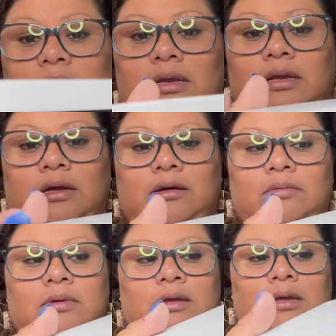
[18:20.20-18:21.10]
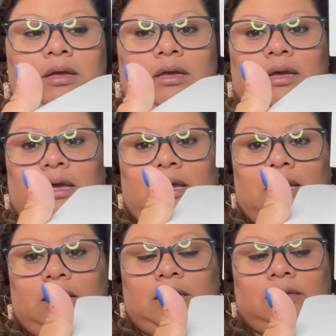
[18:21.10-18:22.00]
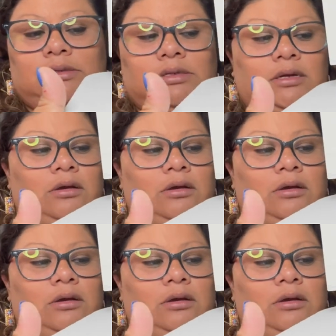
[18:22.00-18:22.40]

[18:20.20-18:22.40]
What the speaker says: you know, and